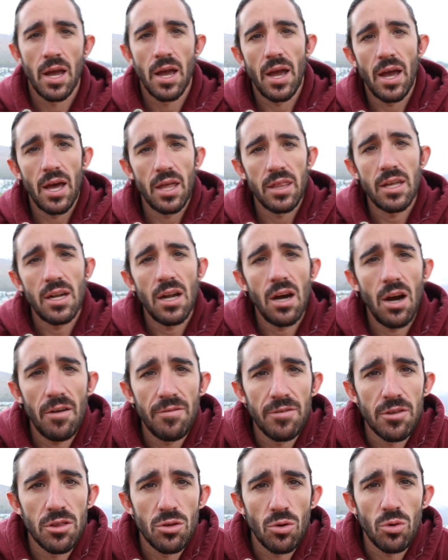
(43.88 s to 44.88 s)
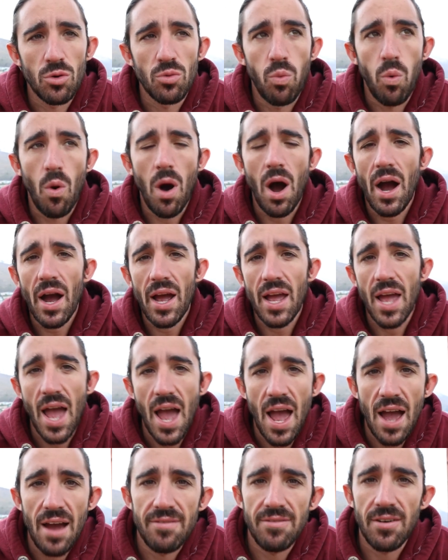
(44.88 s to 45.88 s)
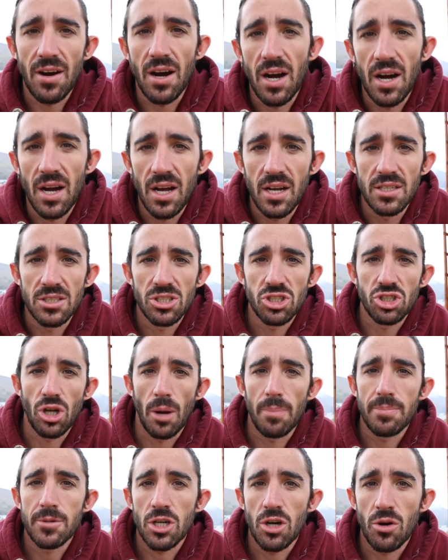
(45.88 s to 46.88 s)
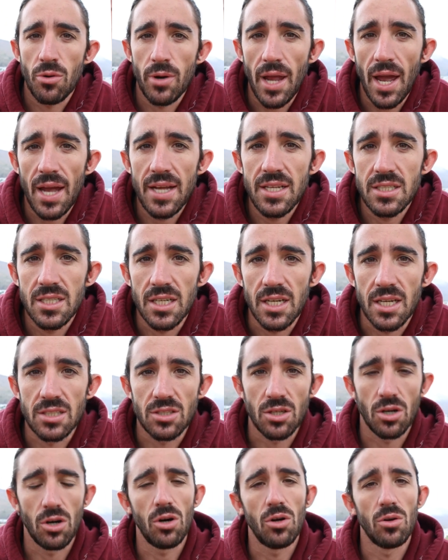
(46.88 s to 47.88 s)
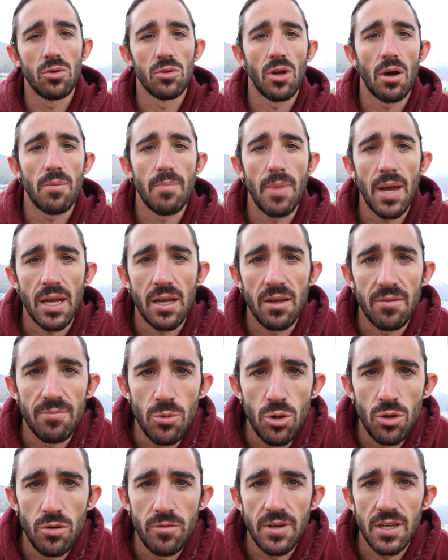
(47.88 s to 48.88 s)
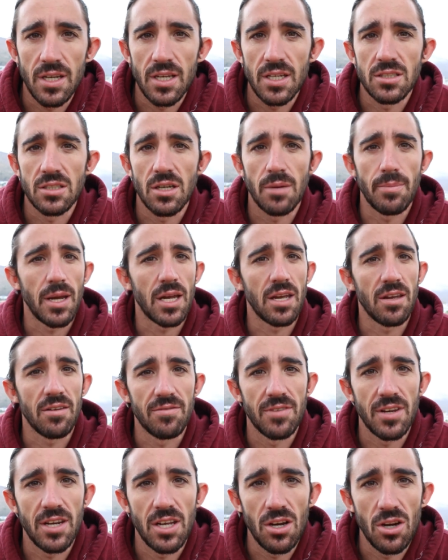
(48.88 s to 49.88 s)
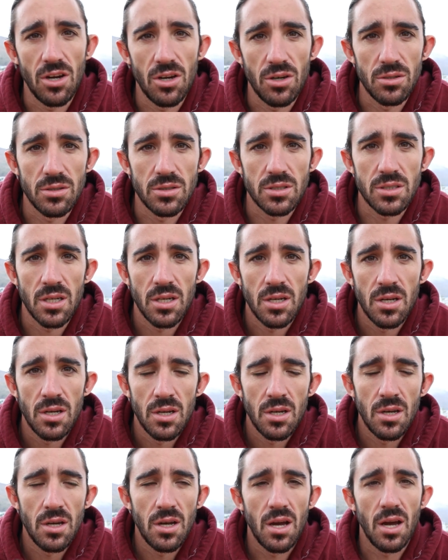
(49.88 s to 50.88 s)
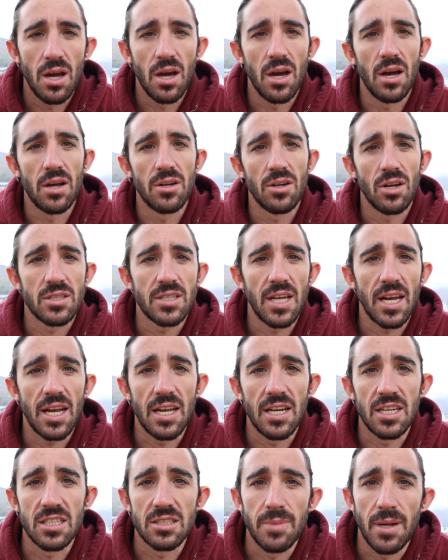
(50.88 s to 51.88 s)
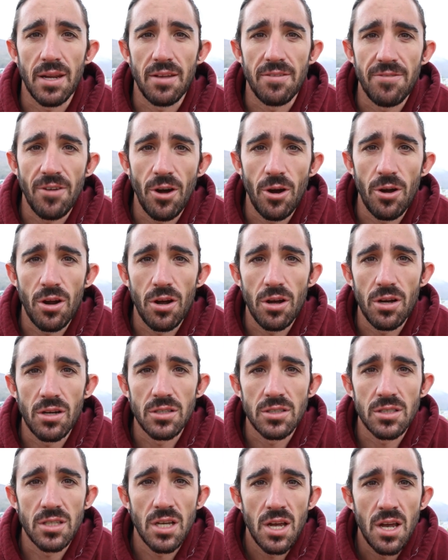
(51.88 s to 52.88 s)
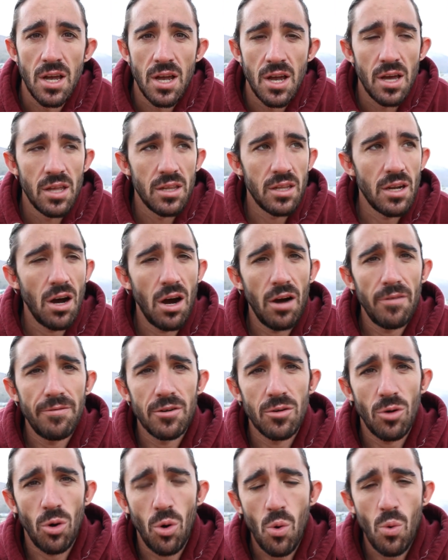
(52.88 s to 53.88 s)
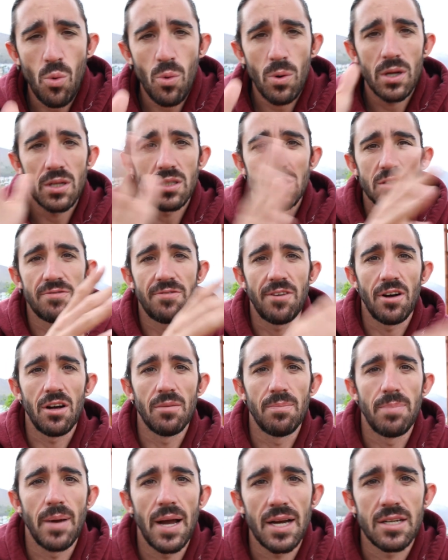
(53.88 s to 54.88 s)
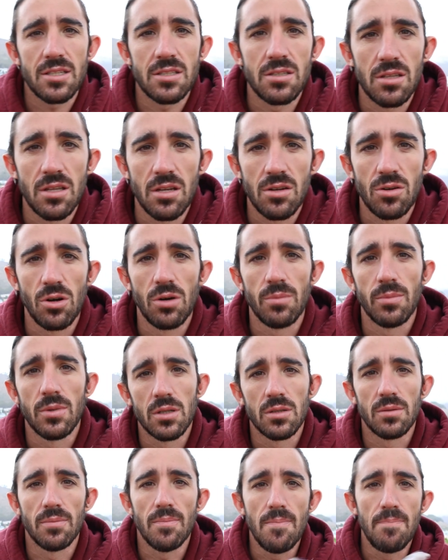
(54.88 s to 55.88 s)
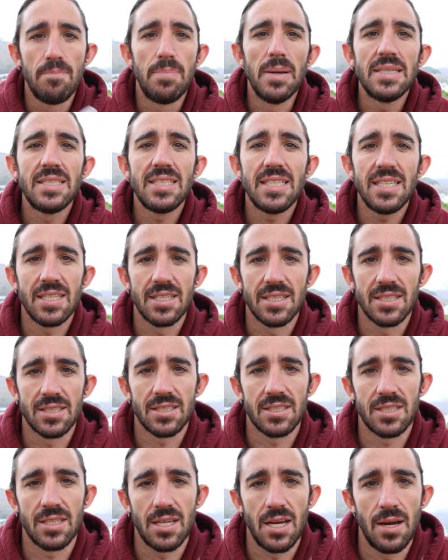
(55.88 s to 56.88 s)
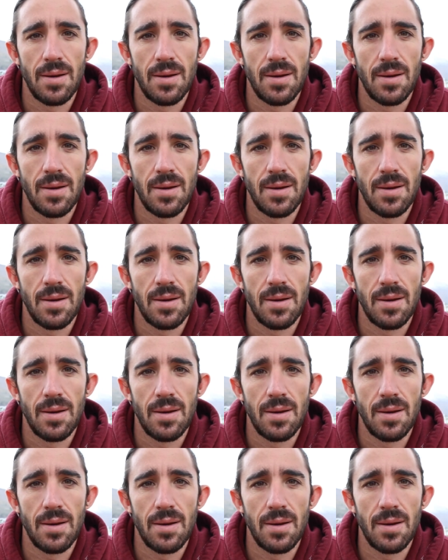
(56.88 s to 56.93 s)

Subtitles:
And then I often thought, why have I stopped creating as a whole, not making movies, not making videos, not taking as many photos. Then I often always fall back to the normal busyness